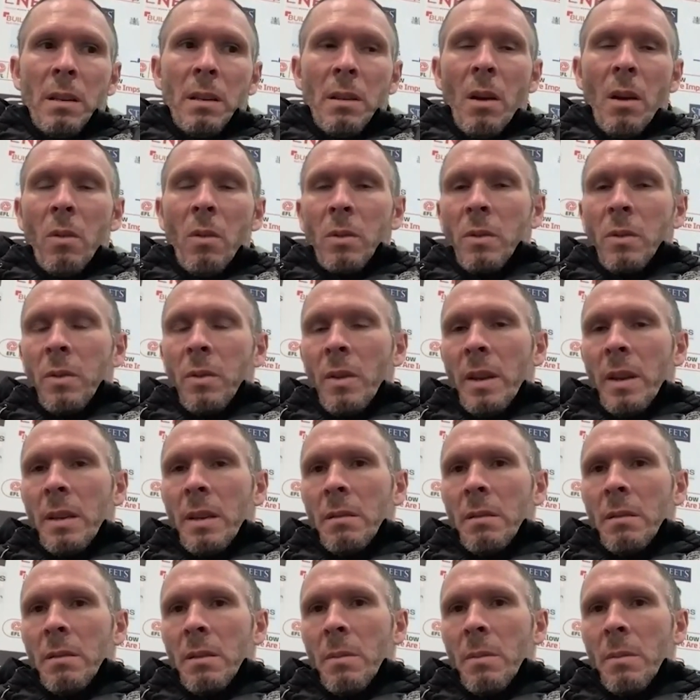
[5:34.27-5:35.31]
those three
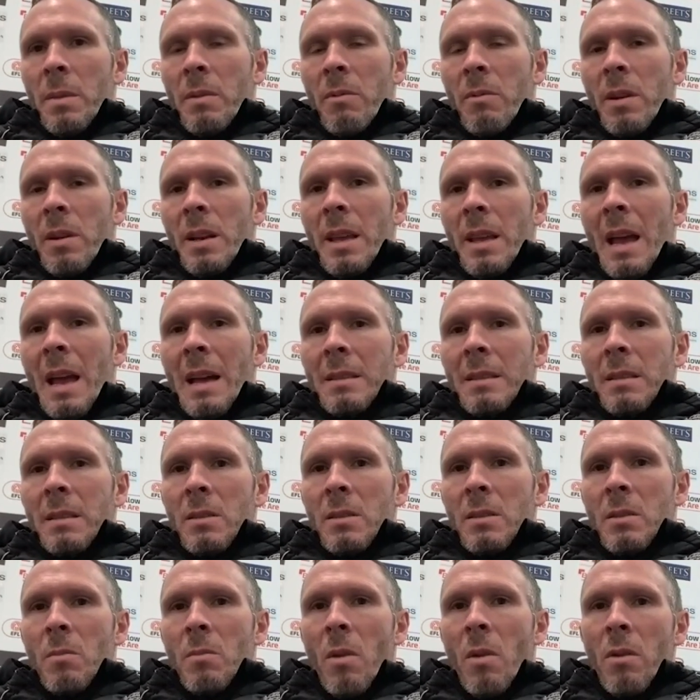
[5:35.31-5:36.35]
to be really at it
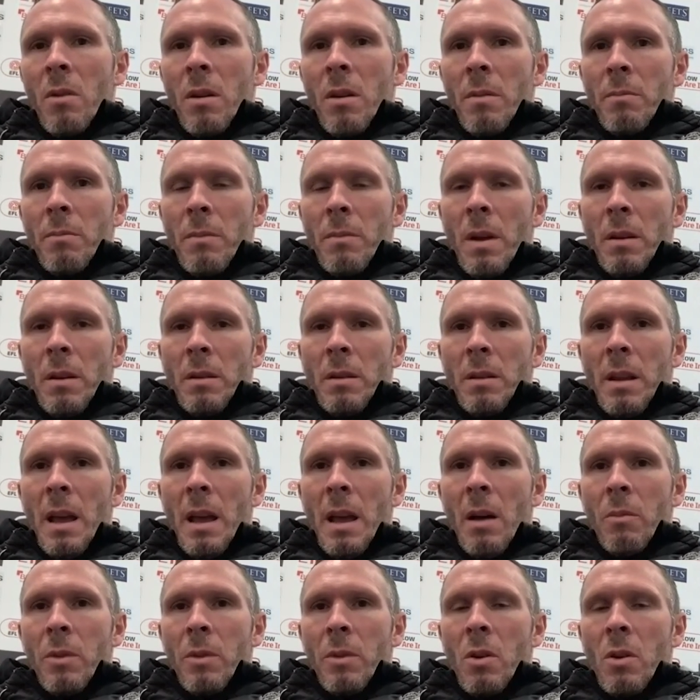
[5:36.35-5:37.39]
tomorrow and
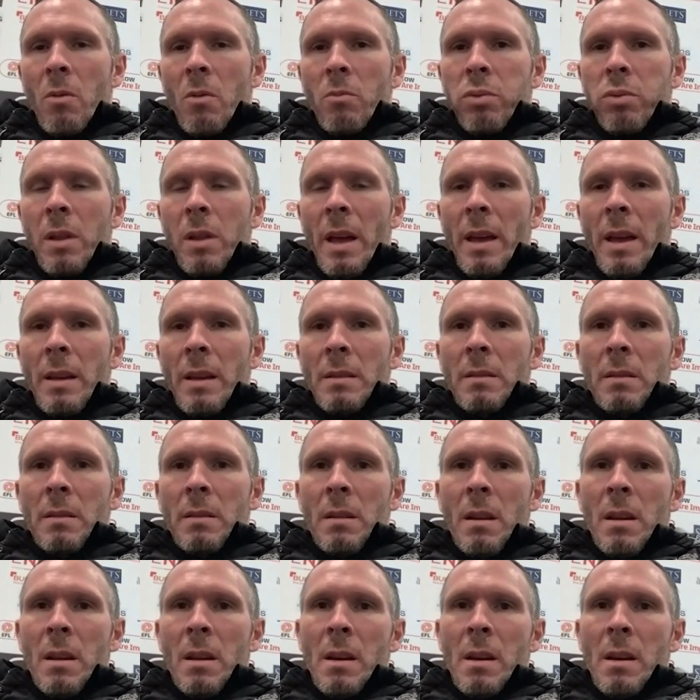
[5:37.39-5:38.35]
help the young players.